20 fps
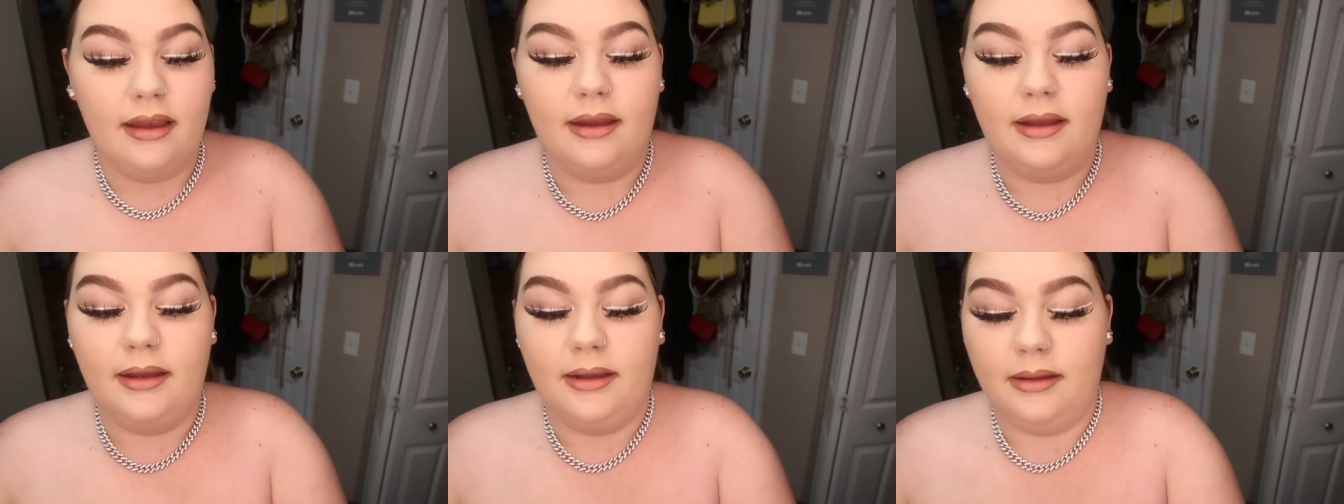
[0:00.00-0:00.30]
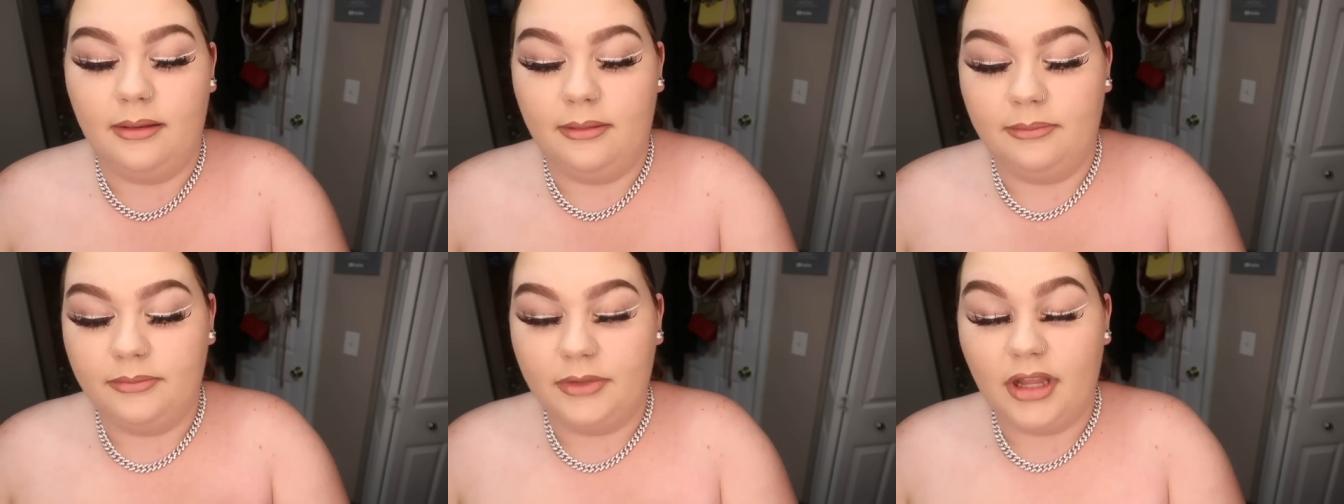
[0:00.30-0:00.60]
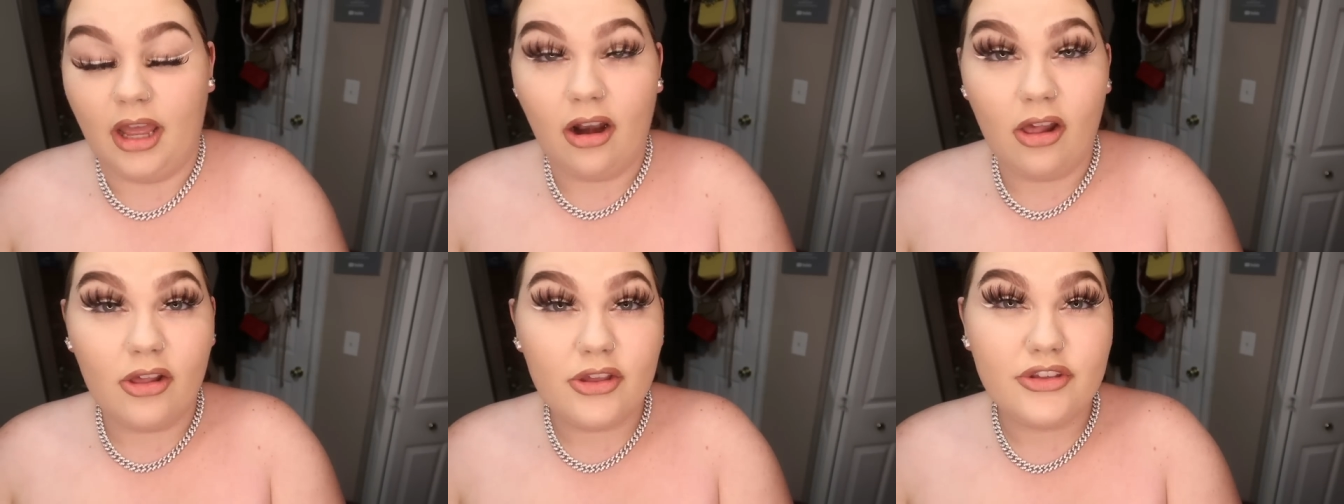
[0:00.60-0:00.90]
Um,
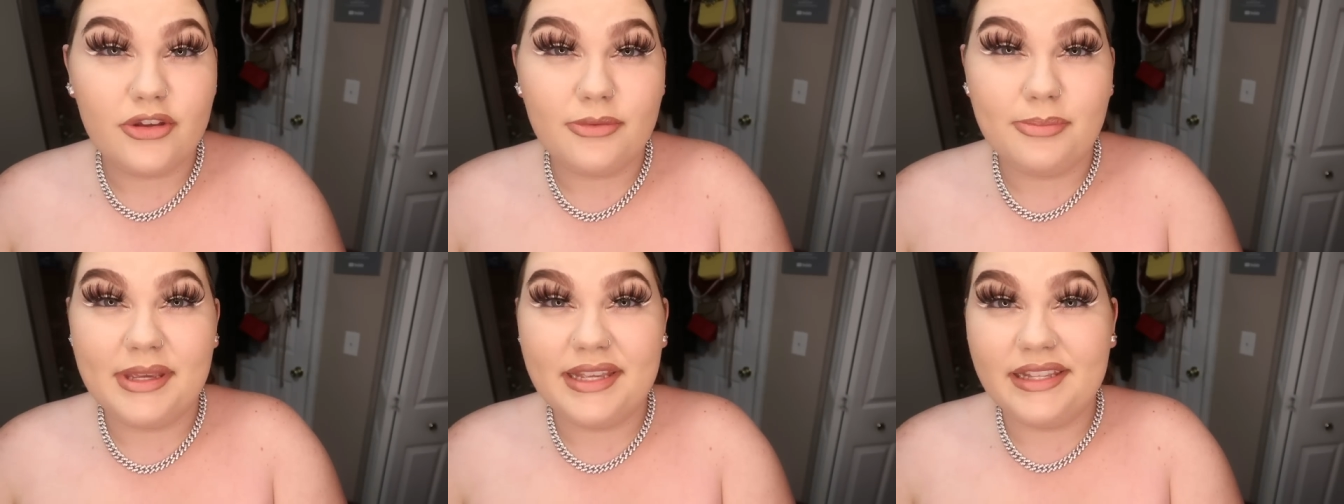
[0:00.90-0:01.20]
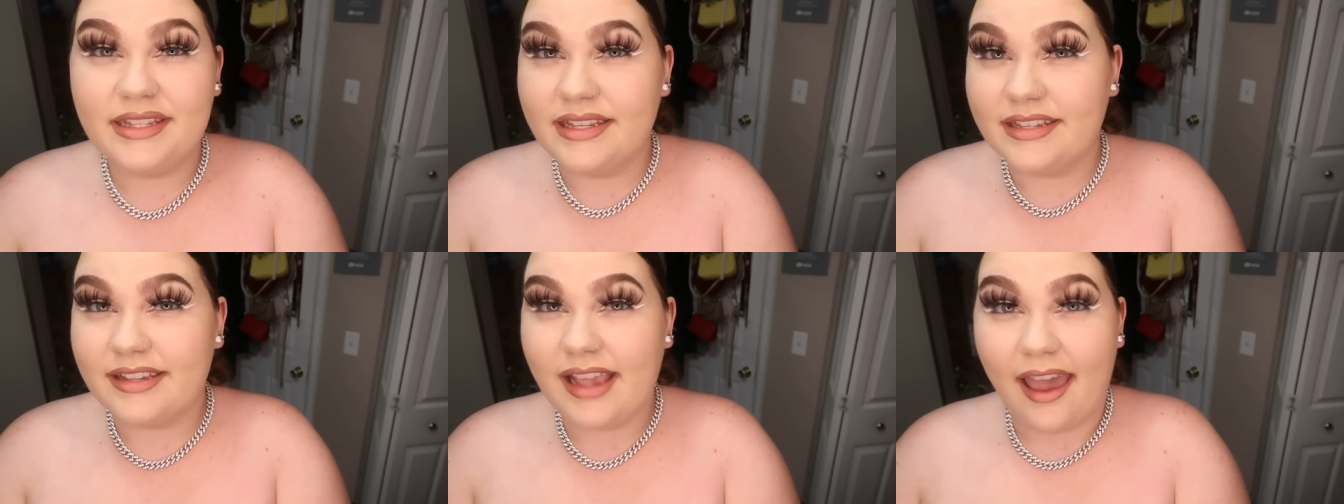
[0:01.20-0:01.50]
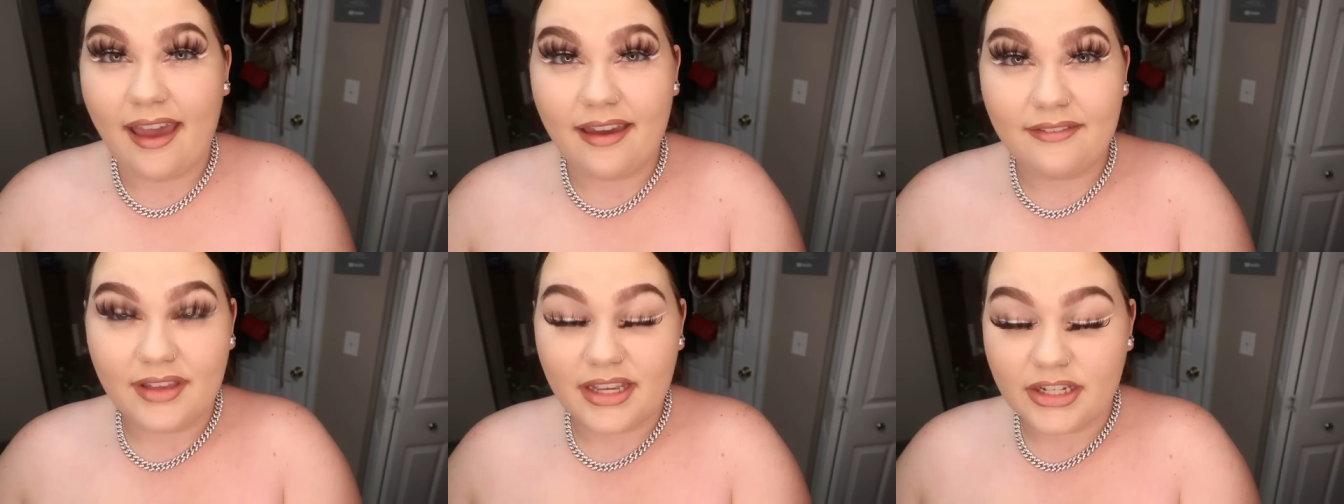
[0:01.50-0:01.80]
not all other pieces
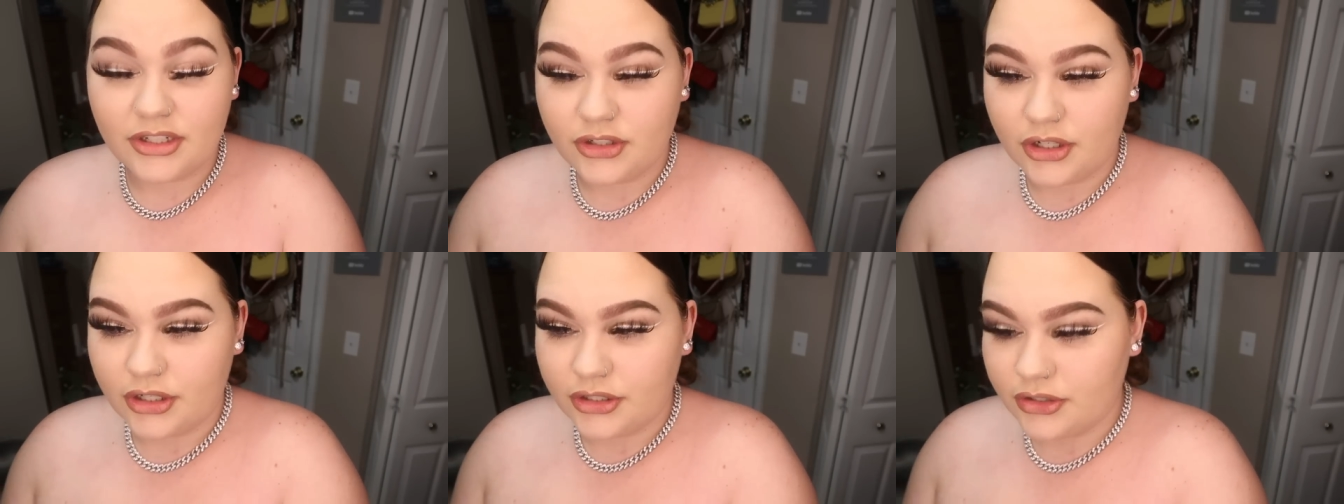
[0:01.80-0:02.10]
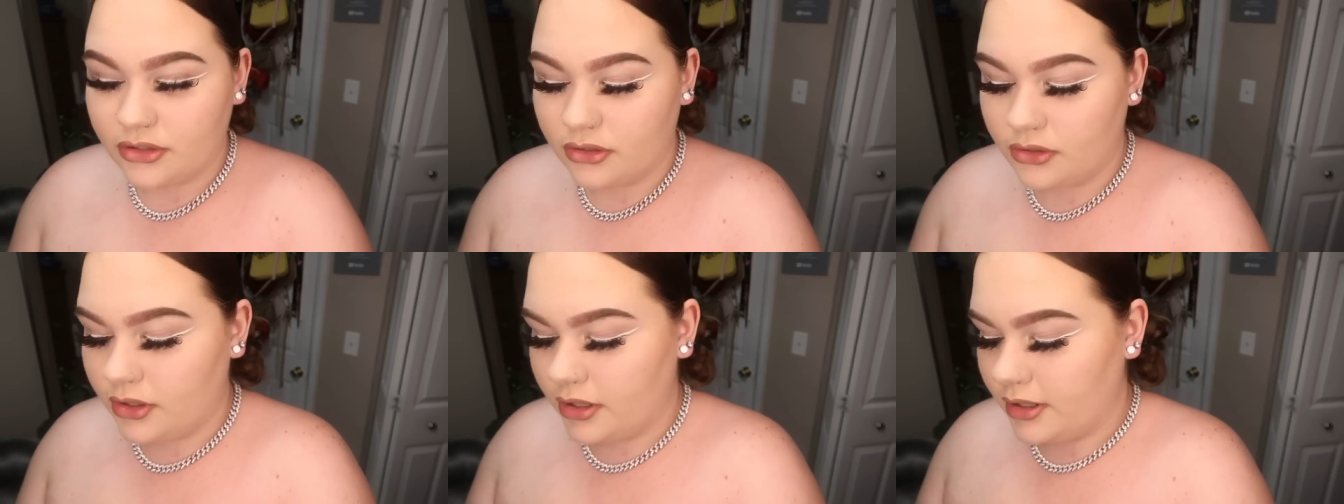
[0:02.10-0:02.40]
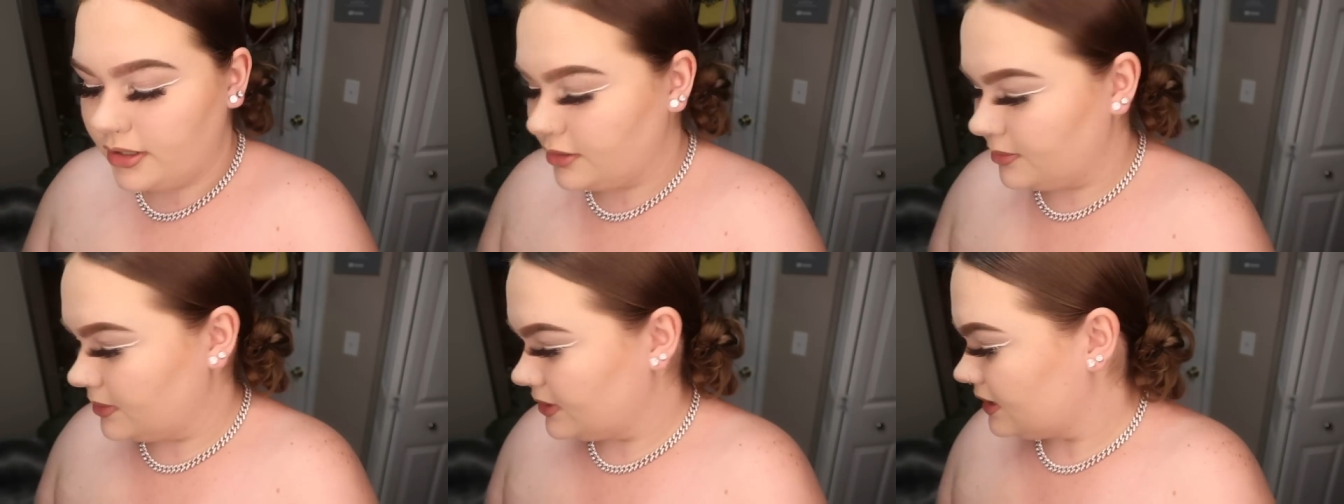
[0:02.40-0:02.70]
have extra, extra
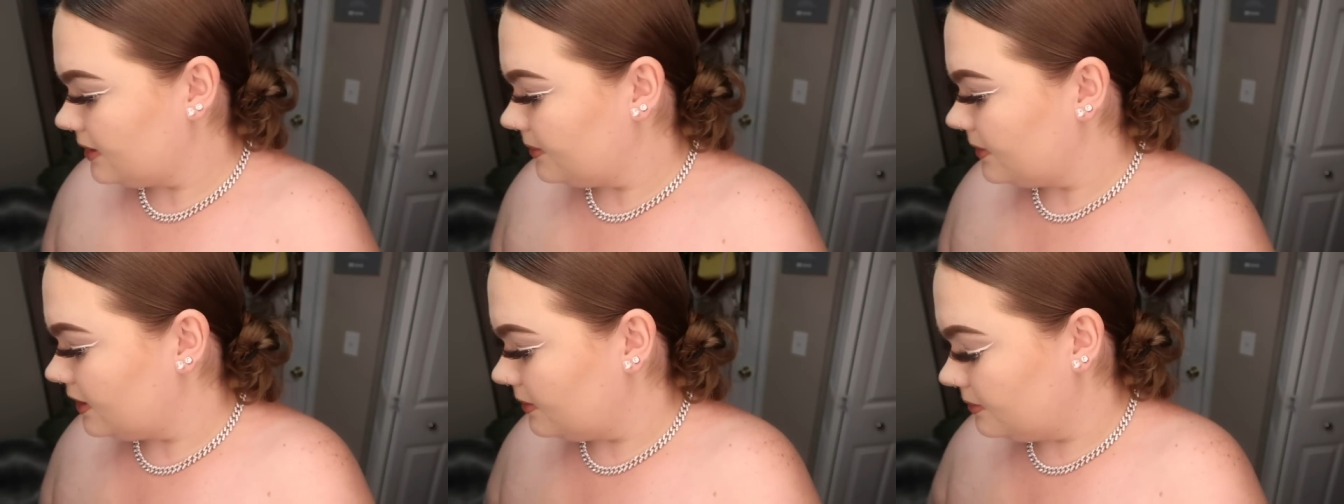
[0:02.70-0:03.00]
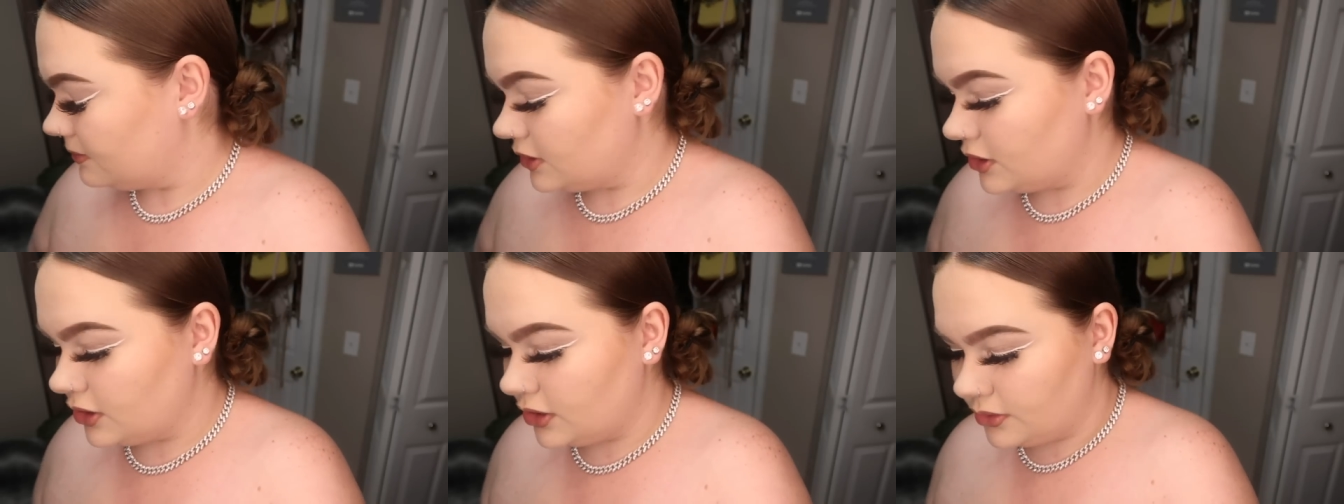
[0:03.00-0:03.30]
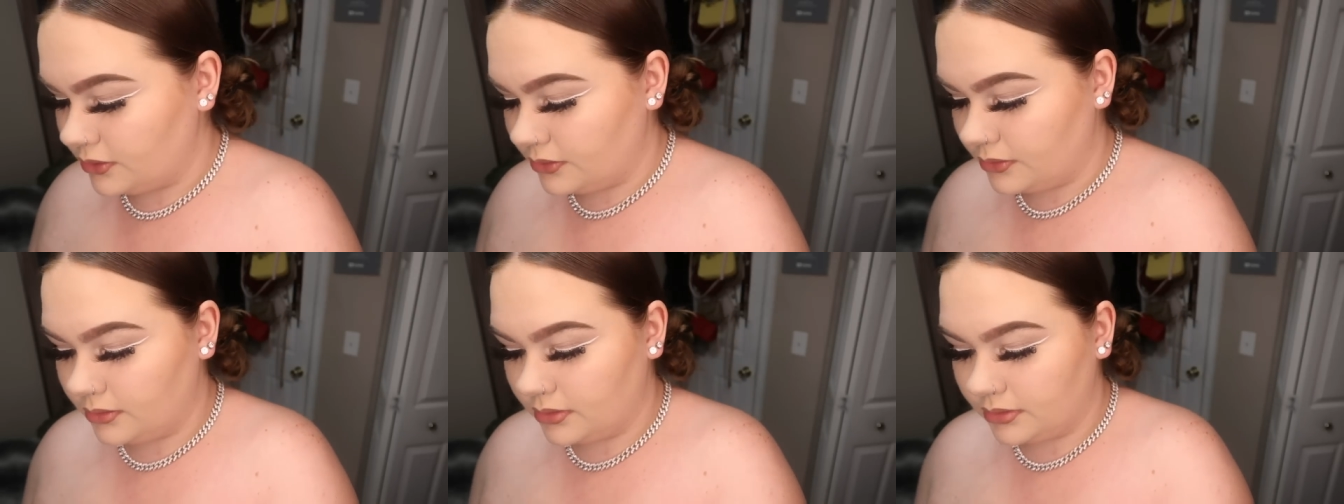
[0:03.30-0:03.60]
large, but some of them
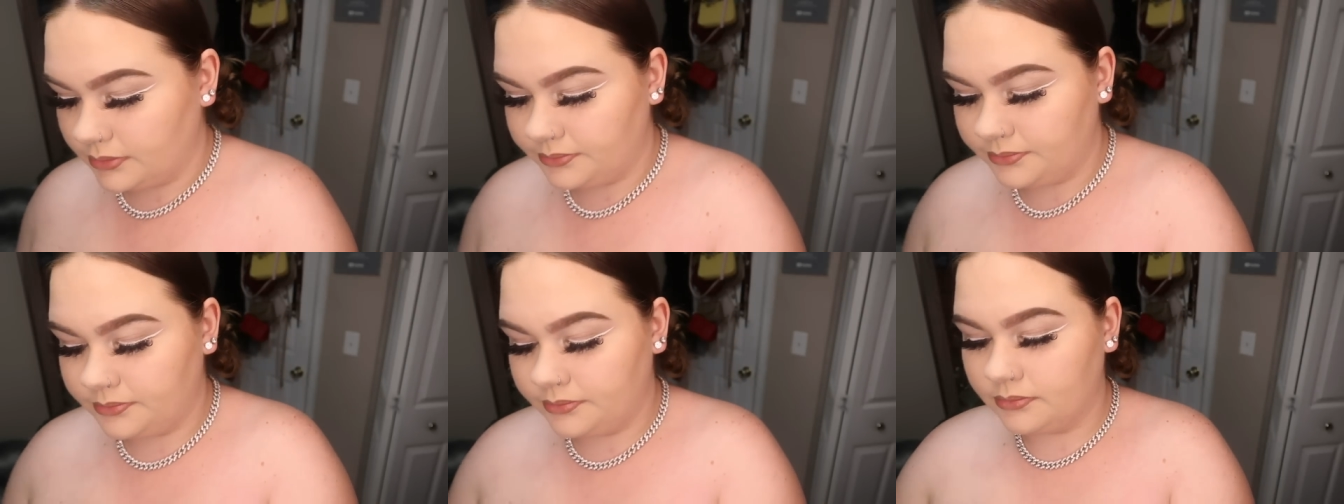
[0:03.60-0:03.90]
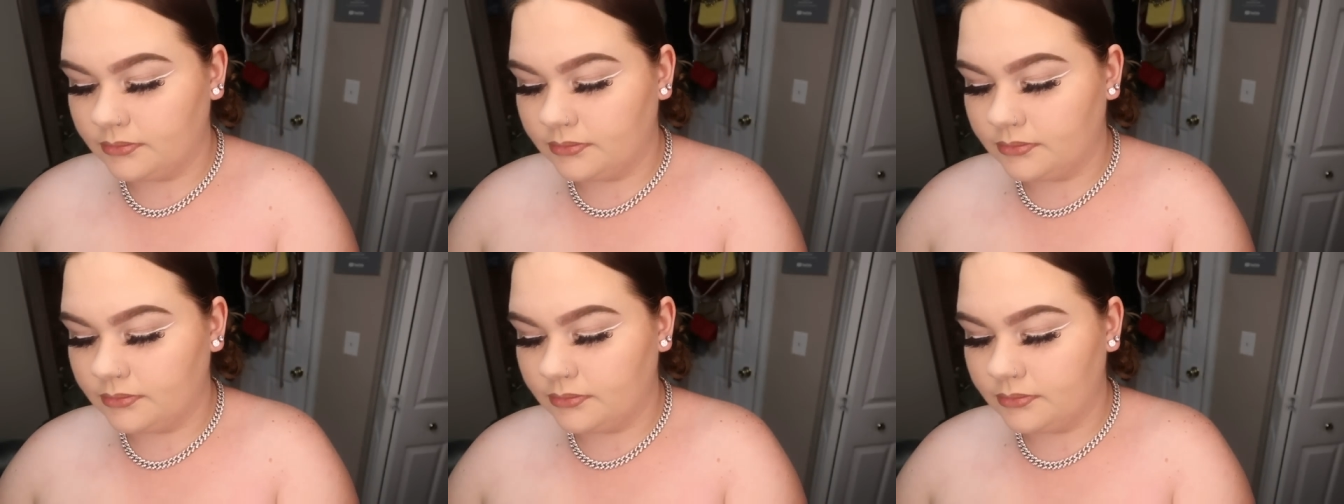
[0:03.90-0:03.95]
do.